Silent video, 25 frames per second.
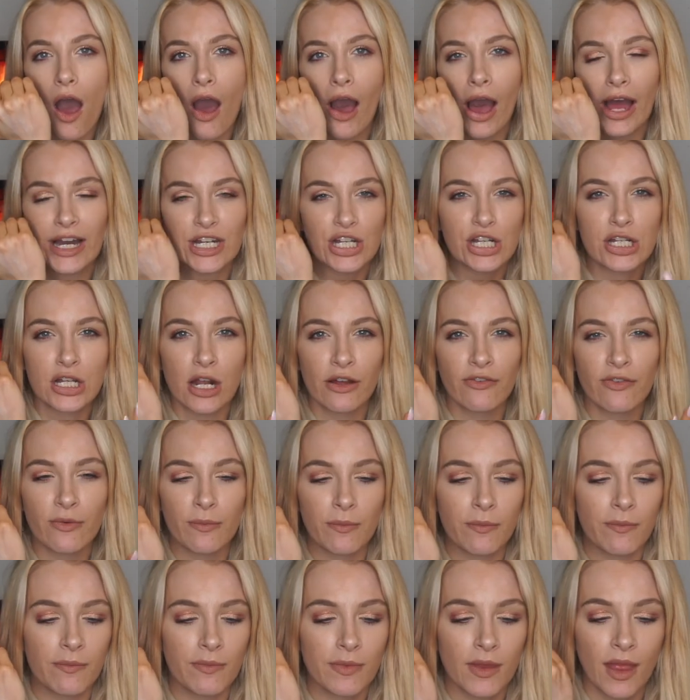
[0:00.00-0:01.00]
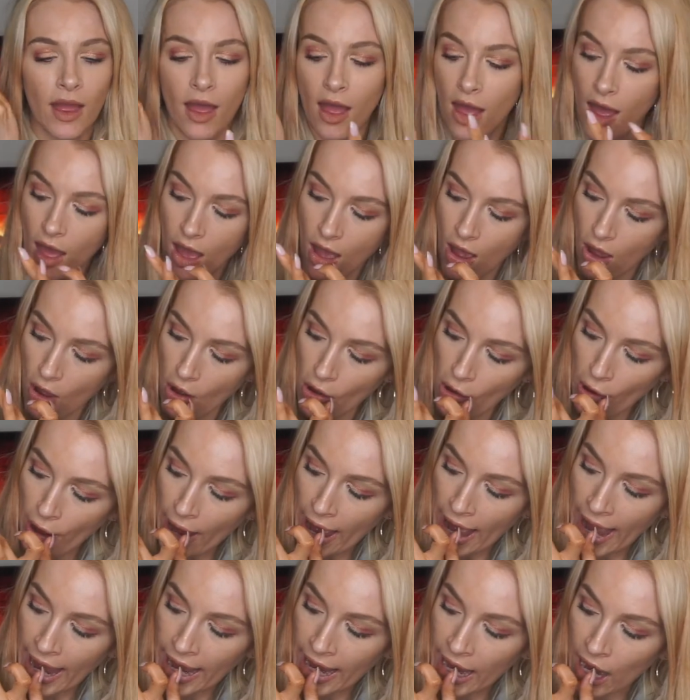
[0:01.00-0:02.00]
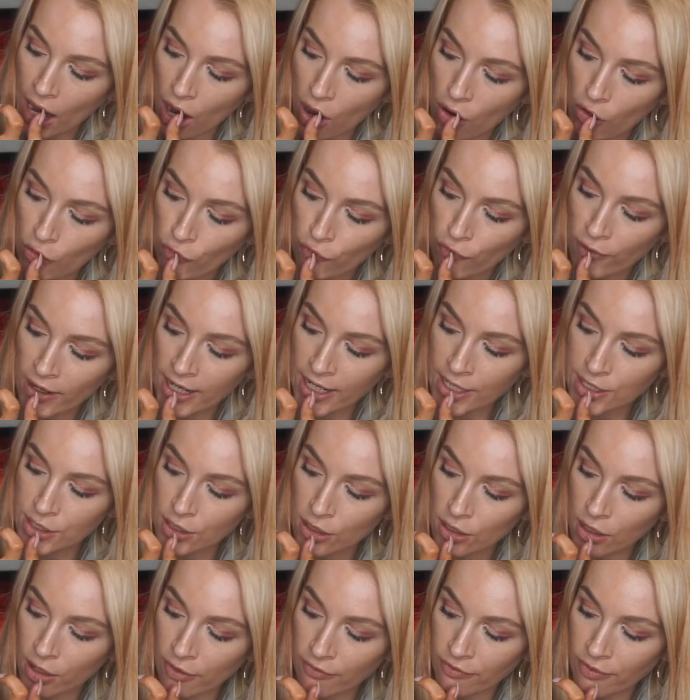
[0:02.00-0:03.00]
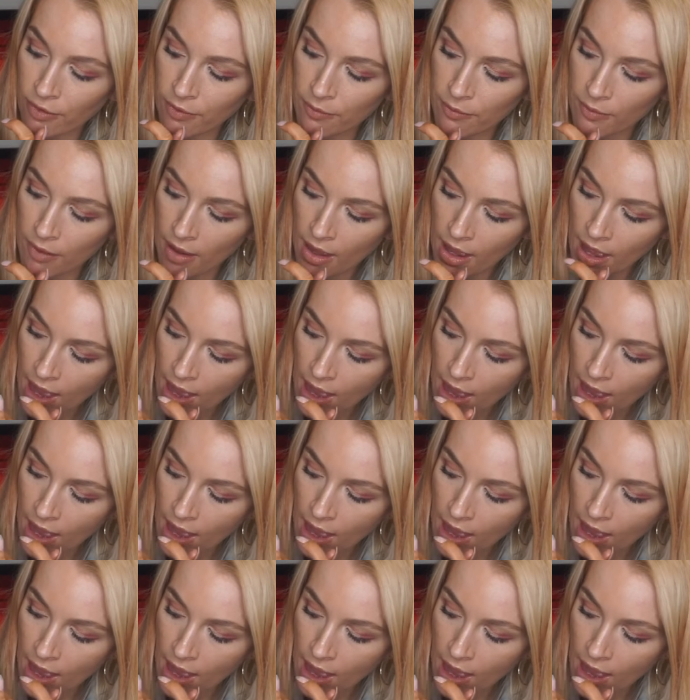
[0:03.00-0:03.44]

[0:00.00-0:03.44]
I just love them. I really do love them.